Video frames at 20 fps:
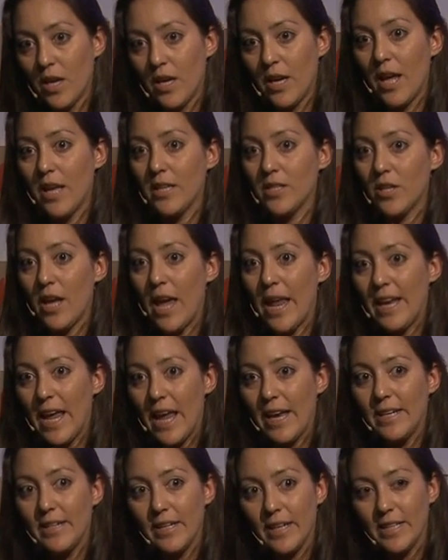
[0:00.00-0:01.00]
And
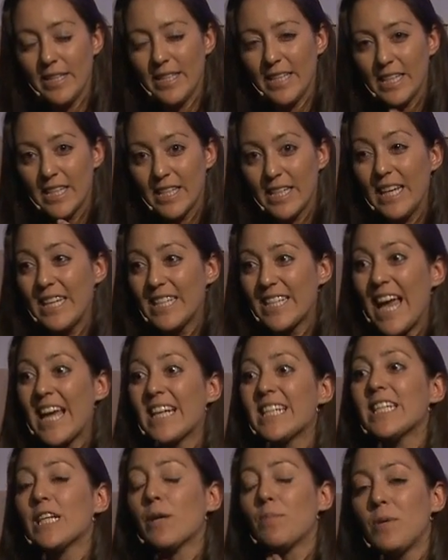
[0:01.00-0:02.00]
it is
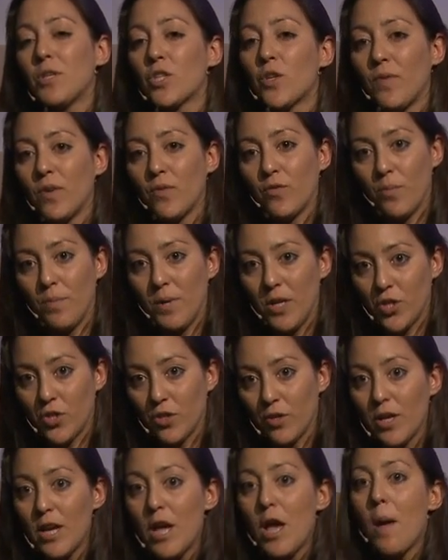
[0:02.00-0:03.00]
adding a piece of
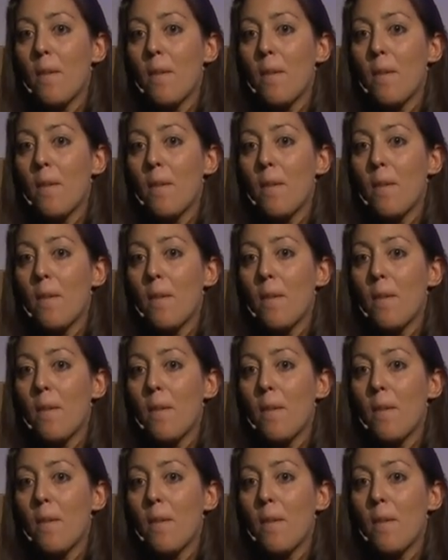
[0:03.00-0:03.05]
information.